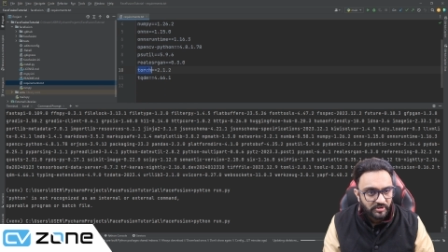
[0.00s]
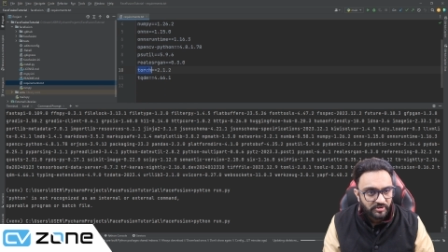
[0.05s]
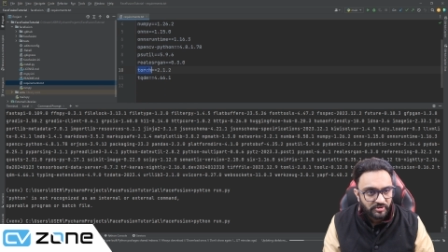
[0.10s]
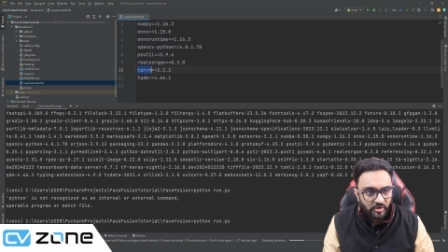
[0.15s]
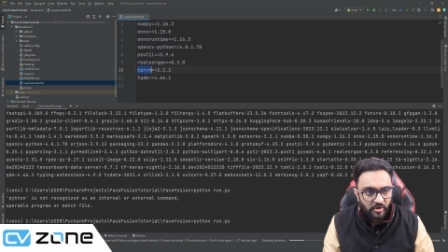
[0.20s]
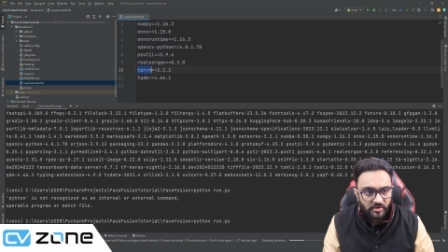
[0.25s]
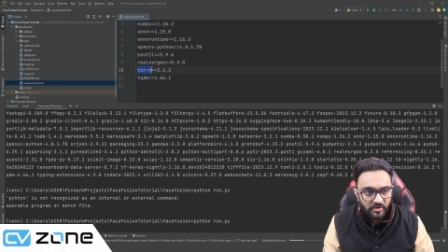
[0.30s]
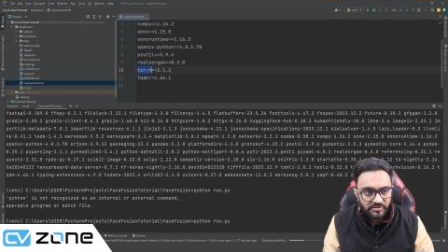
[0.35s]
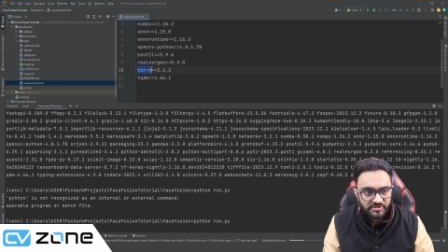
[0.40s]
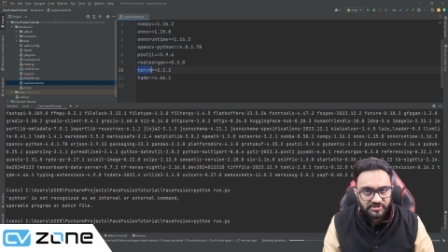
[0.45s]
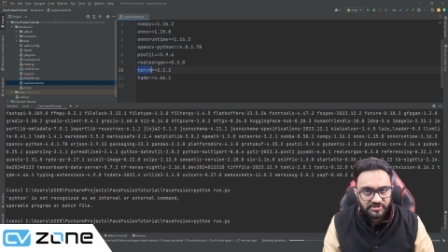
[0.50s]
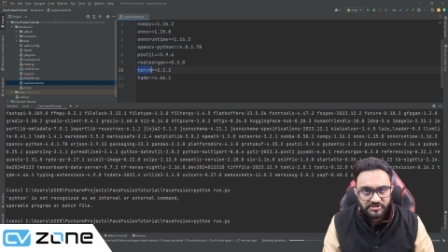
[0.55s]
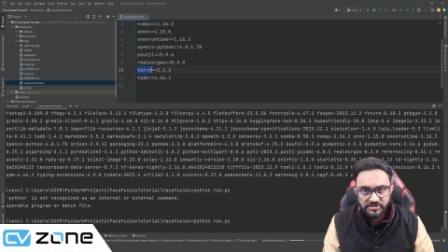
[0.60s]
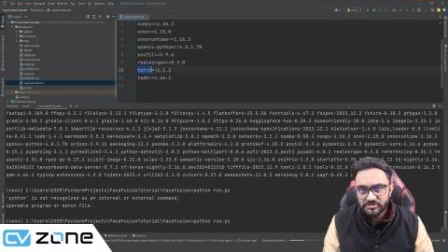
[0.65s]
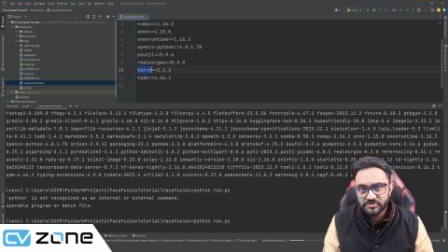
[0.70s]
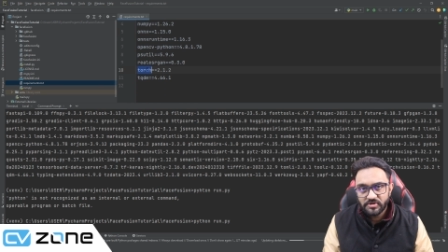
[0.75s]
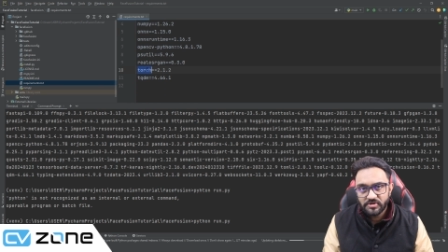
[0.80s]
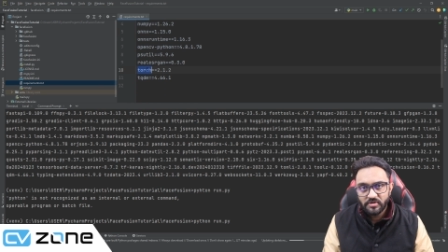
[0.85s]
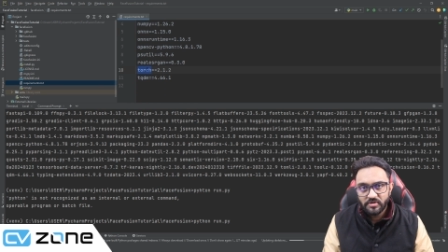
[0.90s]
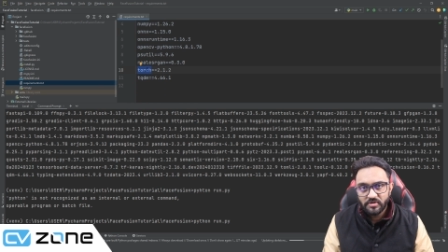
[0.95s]
Torch
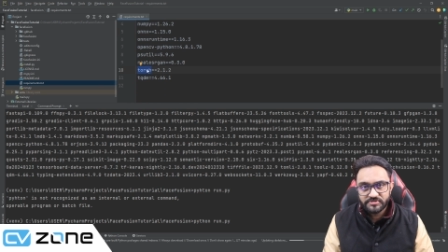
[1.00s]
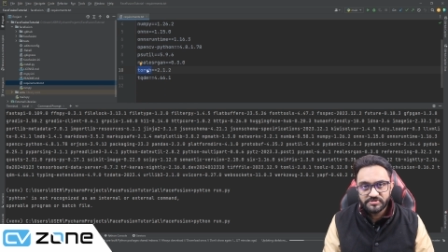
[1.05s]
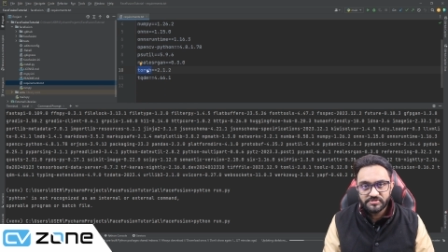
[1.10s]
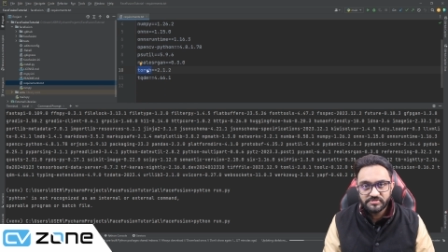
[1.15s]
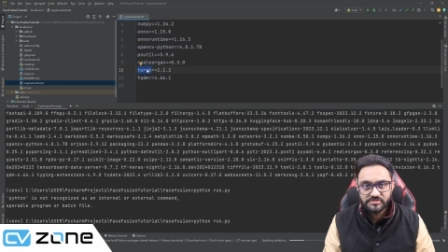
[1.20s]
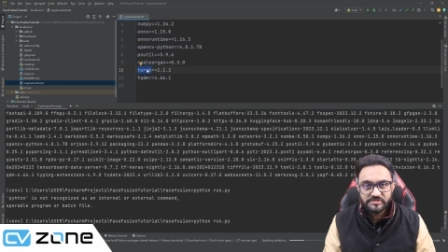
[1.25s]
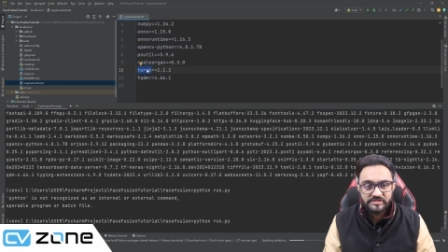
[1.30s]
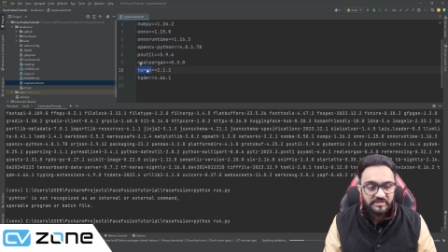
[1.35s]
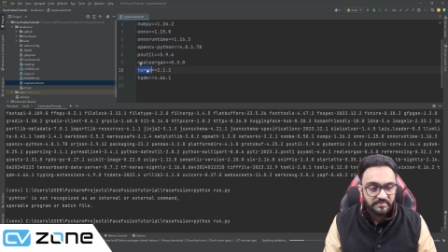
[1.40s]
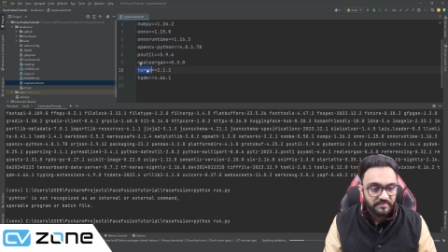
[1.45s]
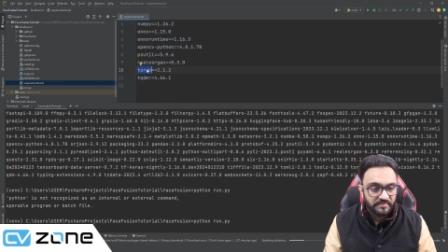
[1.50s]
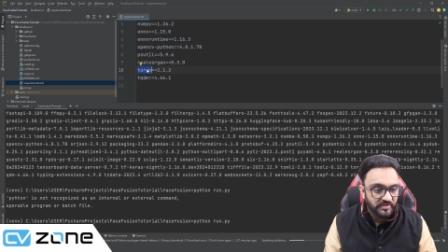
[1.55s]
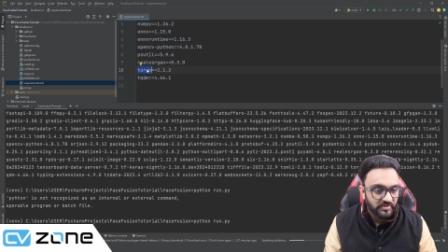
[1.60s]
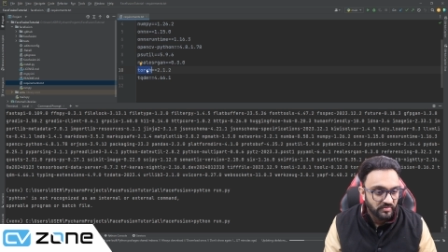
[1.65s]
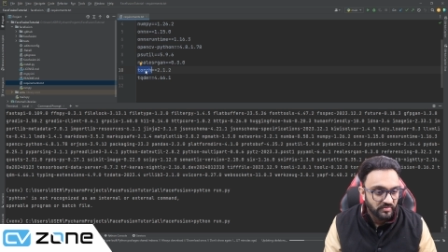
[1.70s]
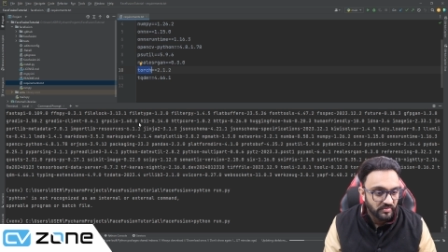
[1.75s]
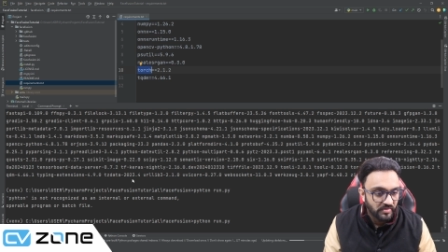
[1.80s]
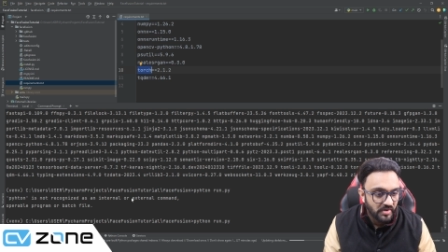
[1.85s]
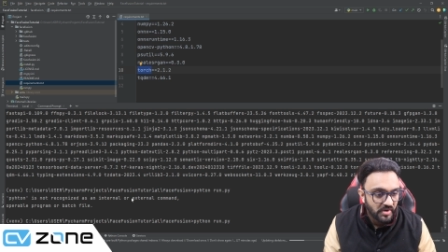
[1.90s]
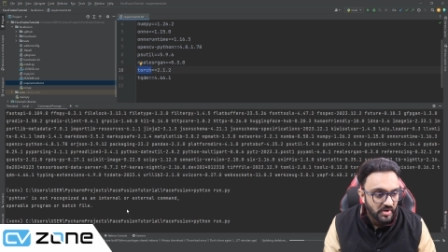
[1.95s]
is also
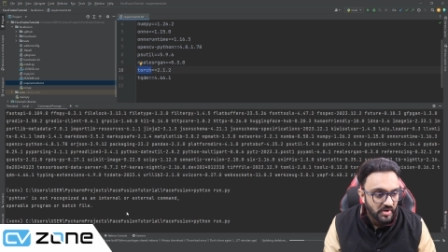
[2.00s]
CPU.